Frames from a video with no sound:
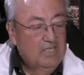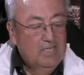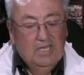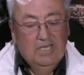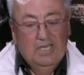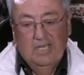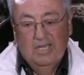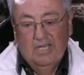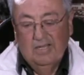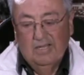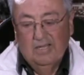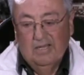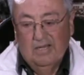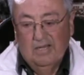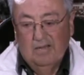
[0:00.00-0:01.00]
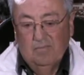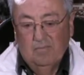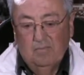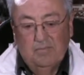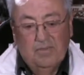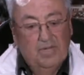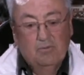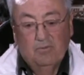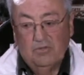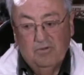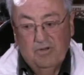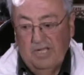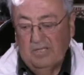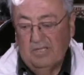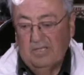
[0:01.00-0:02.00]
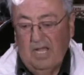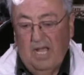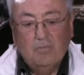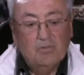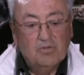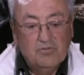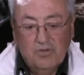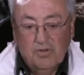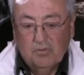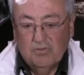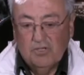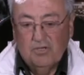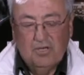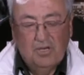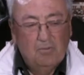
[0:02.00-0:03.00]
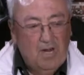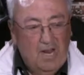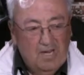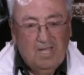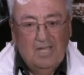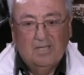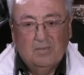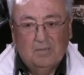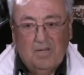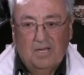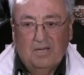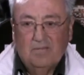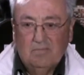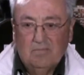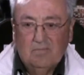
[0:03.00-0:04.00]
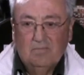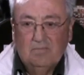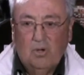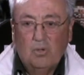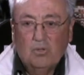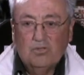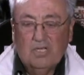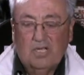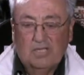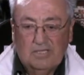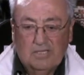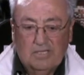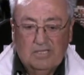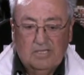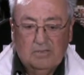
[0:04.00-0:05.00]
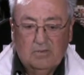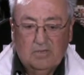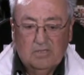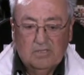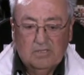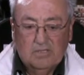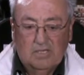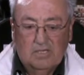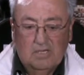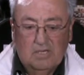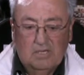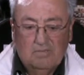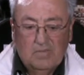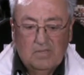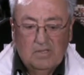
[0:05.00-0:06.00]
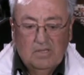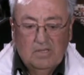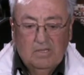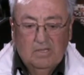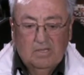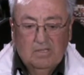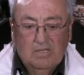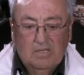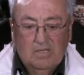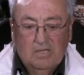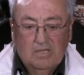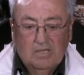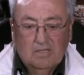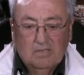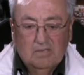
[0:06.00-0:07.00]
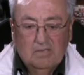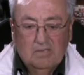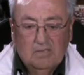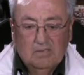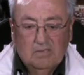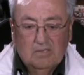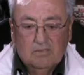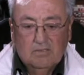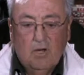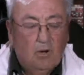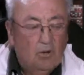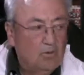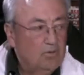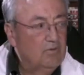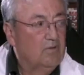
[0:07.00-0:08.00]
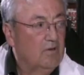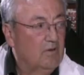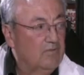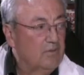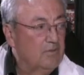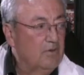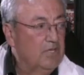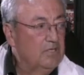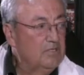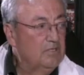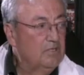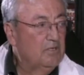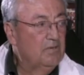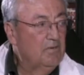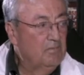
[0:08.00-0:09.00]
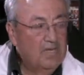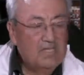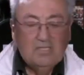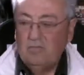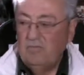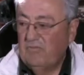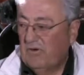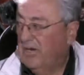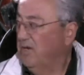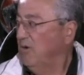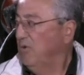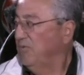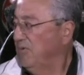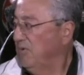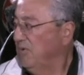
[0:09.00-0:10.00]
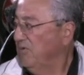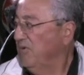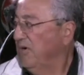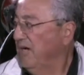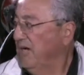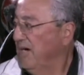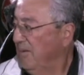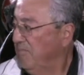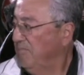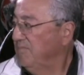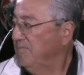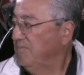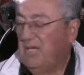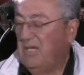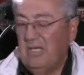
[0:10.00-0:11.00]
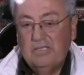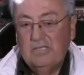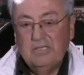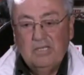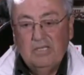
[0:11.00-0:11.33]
and uh, but it was great. The atmosphere was good. What I liked about it most, I think, was the uh, the, uh, the the tone of the race. You know, everybody seemed very hopeful, very upbeat.